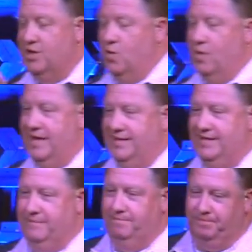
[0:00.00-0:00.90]
you know what?
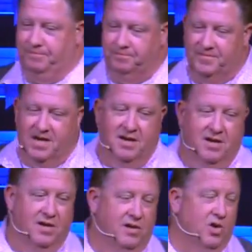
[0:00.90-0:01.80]

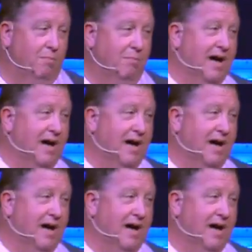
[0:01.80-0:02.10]
Don't